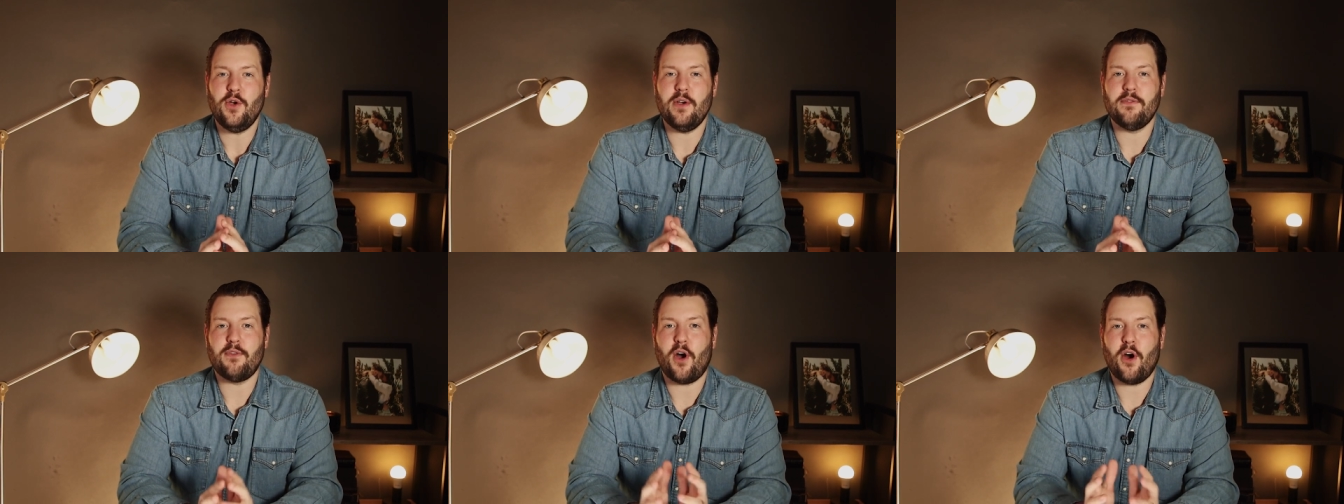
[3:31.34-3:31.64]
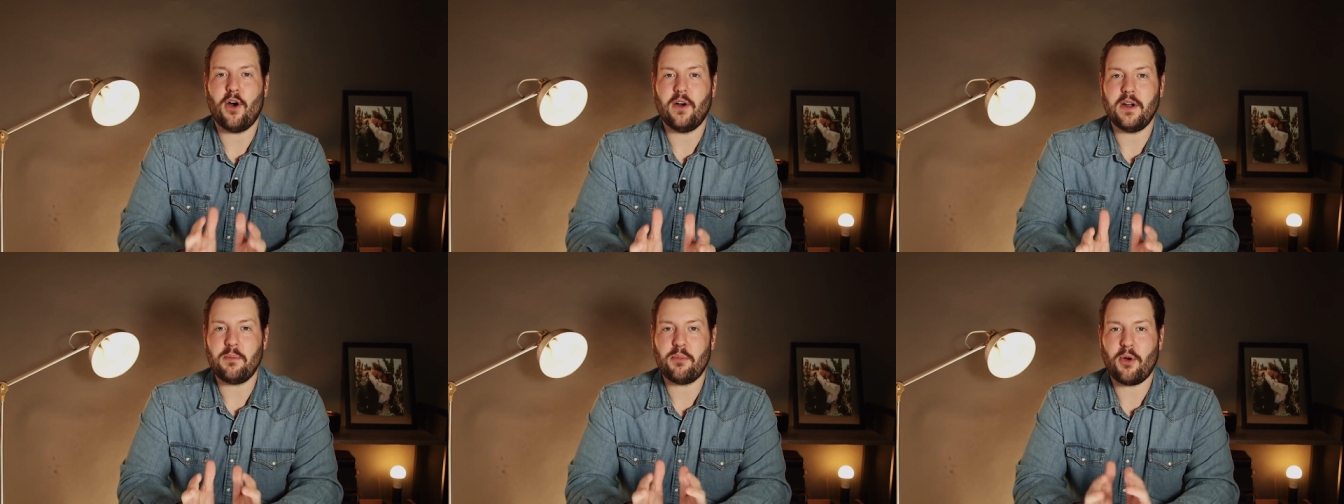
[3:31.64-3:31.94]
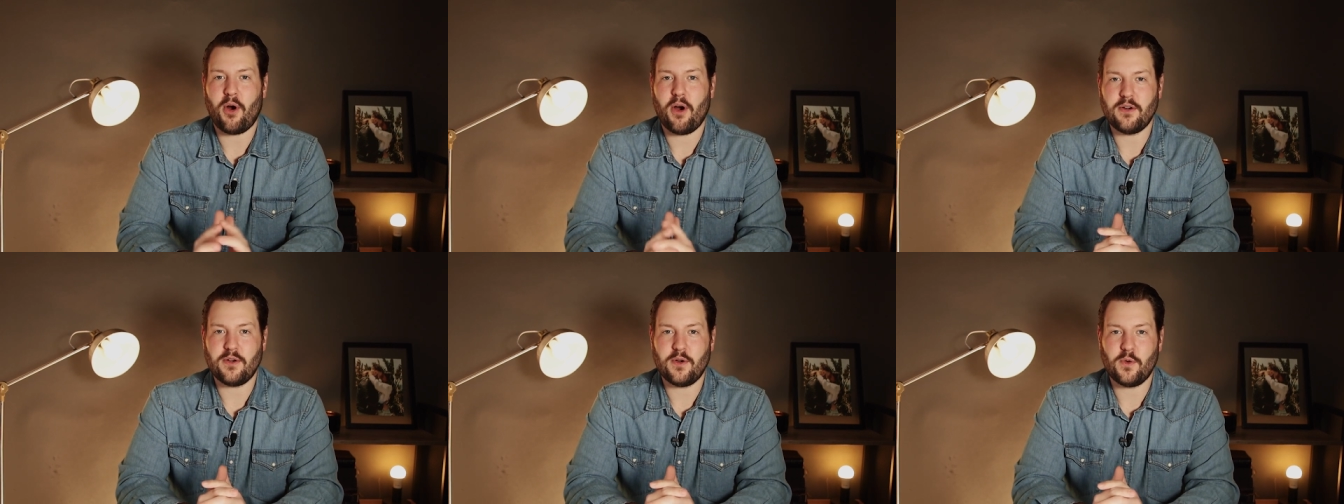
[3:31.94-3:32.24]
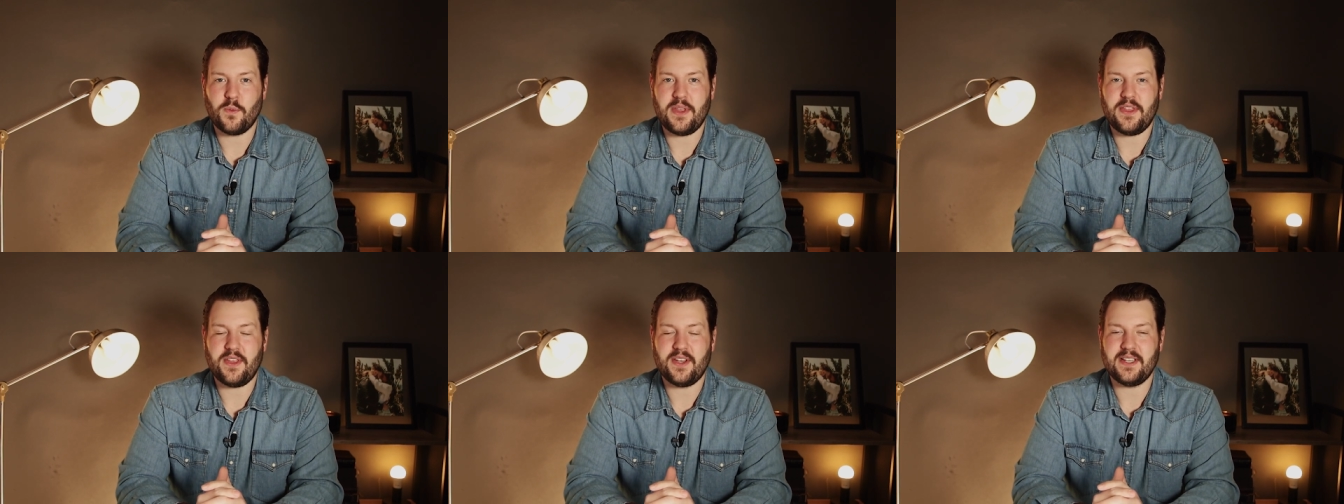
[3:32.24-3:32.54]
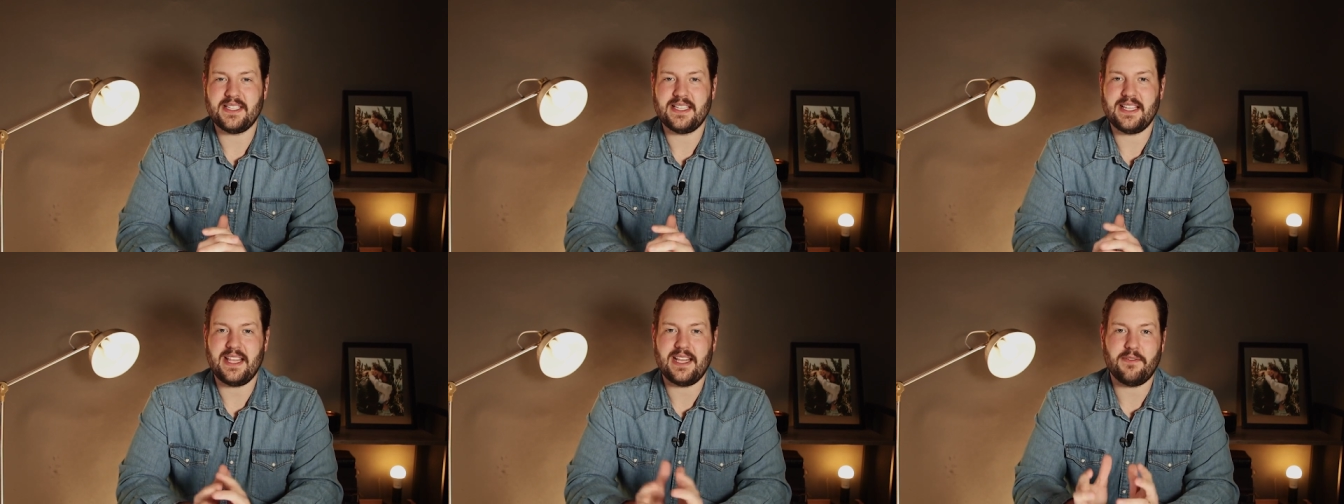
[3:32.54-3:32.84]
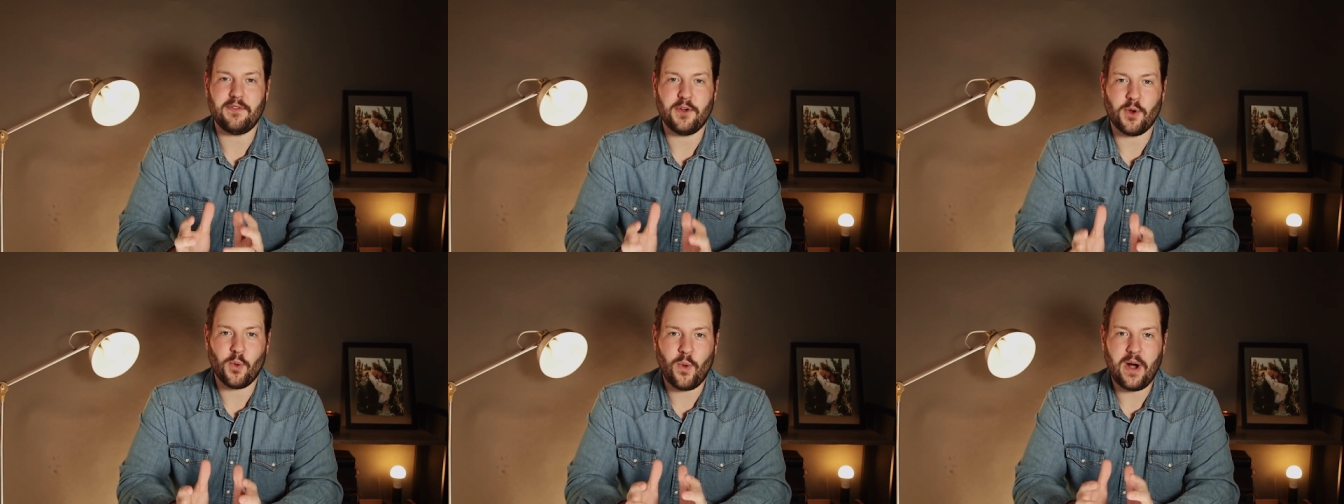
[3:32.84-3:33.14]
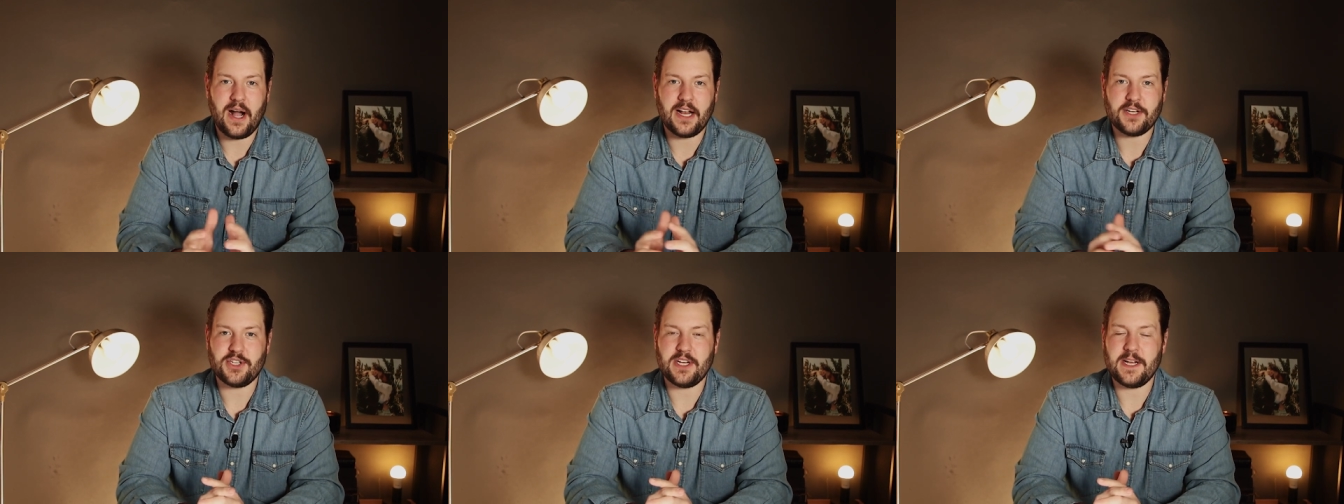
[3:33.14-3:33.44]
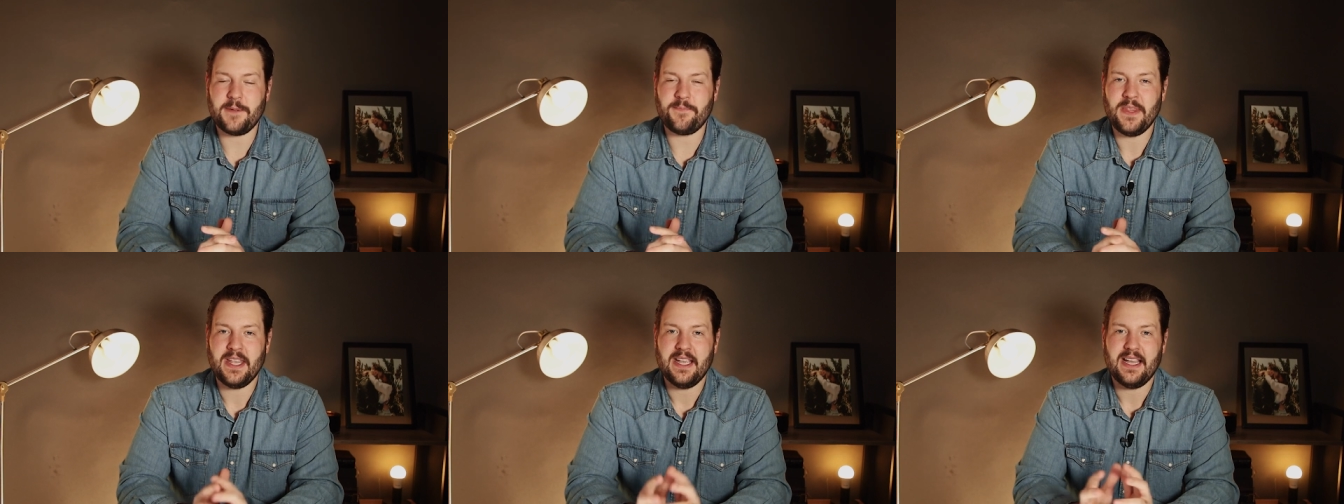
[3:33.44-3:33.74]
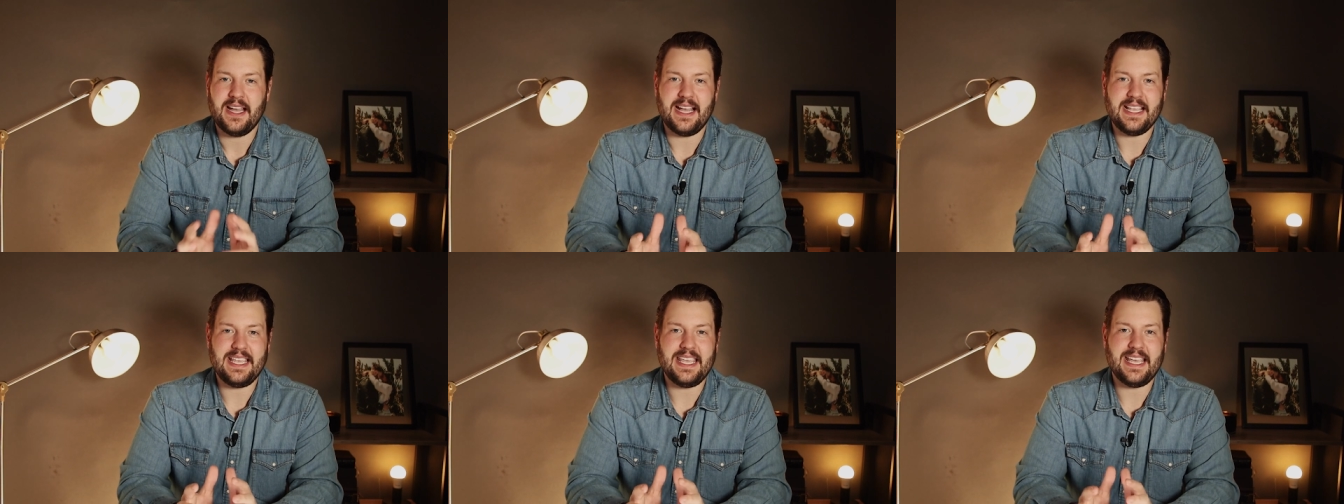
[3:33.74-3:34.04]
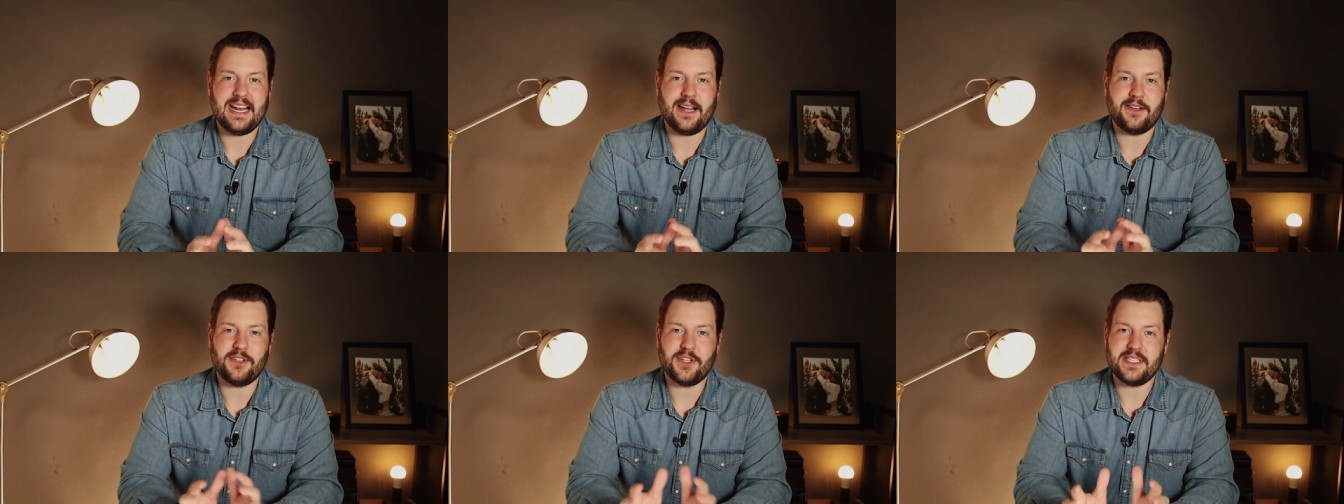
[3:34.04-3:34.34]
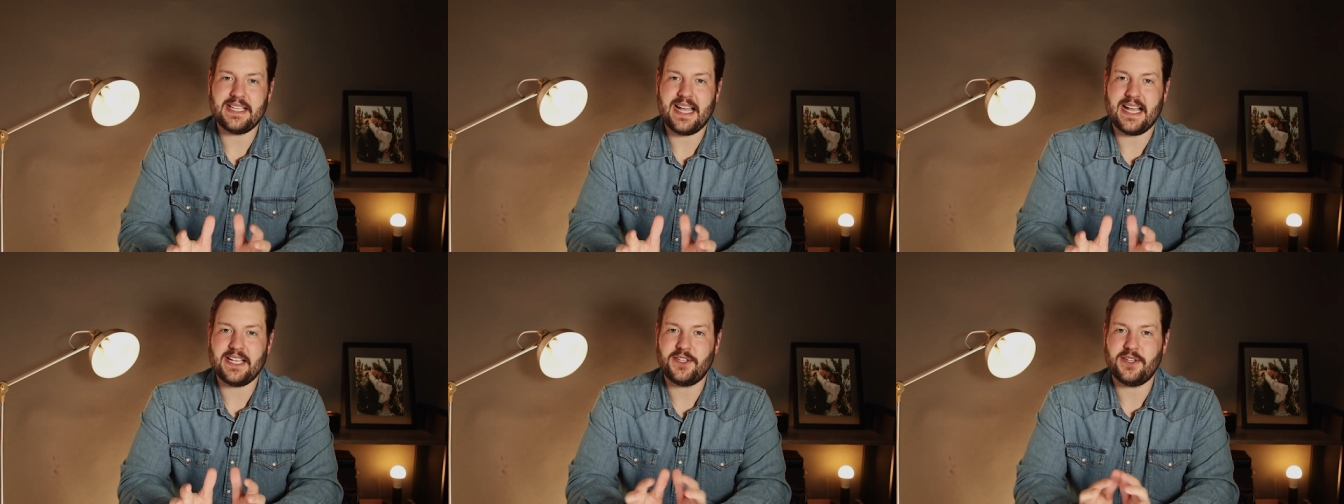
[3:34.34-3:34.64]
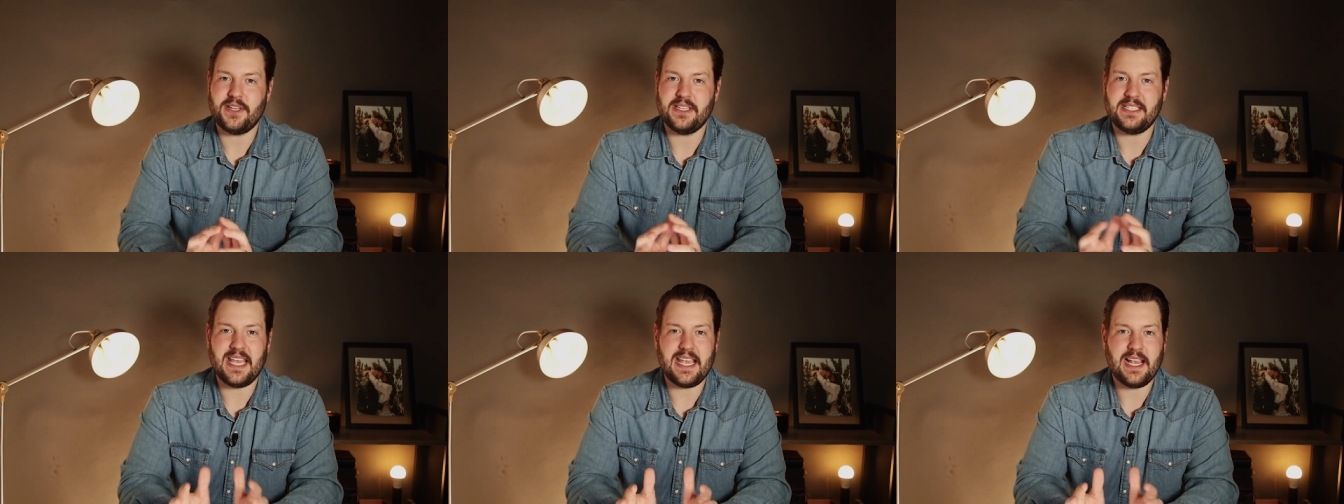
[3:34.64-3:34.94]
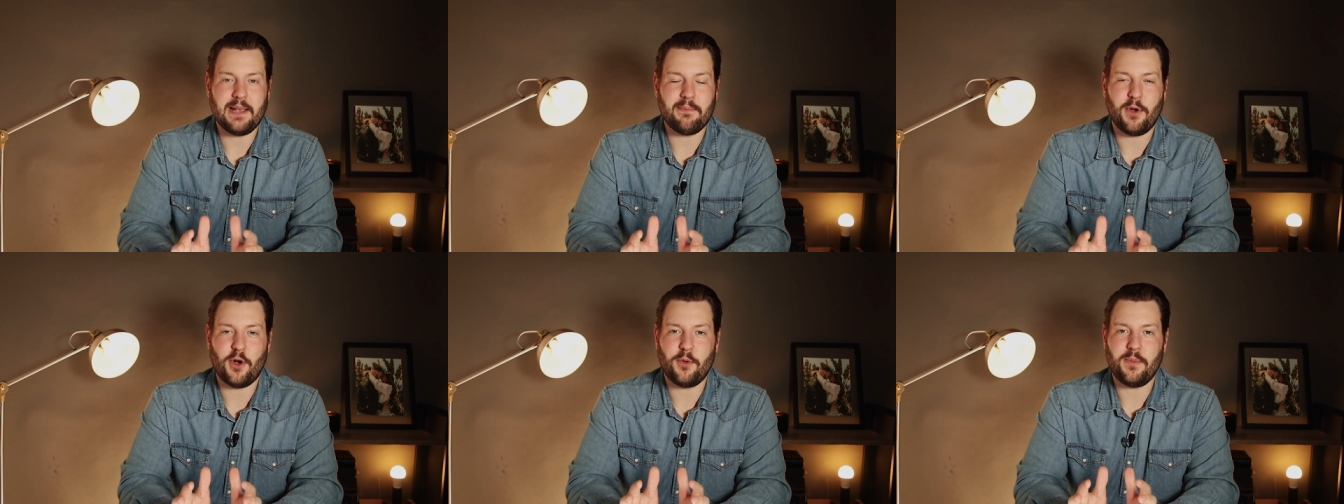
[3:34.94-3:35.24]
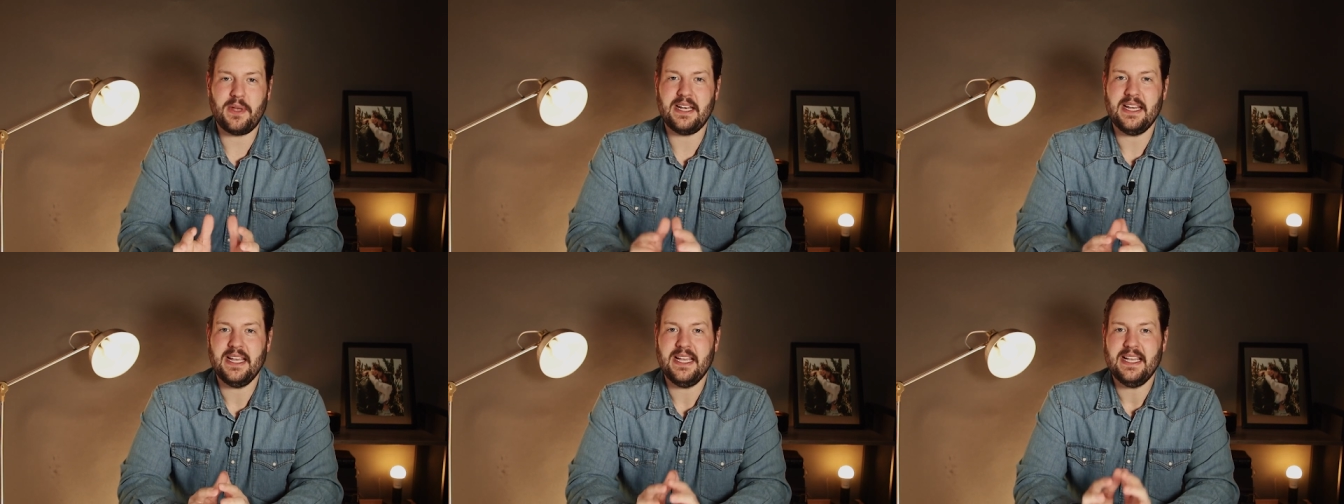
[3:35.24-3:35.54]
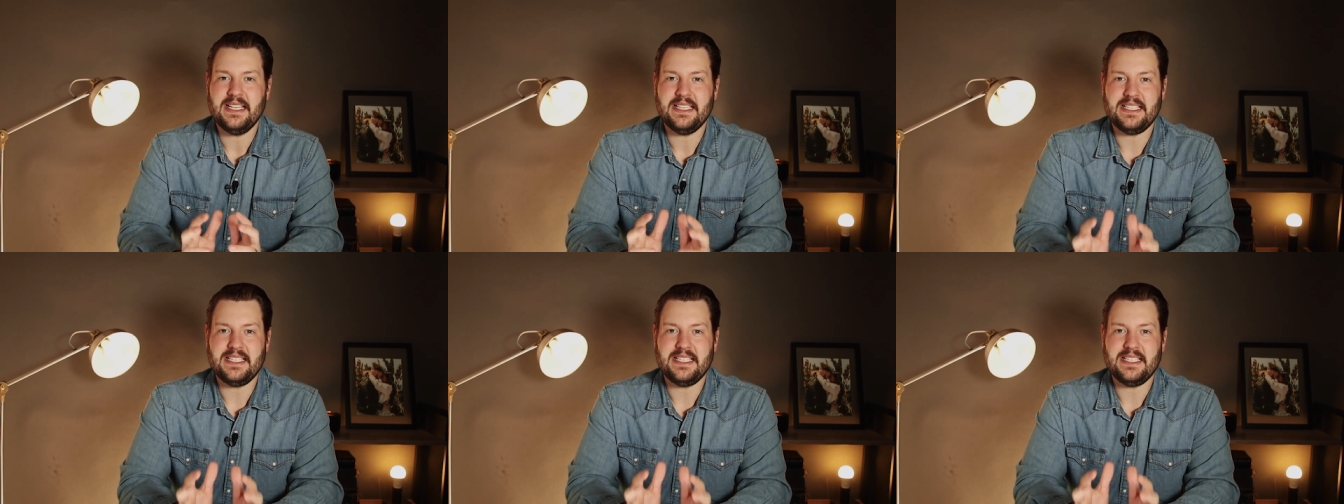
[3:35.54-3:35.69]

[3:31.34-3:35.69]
who have already partnered with us and then if you're watching, again, I just ask you to take a moment,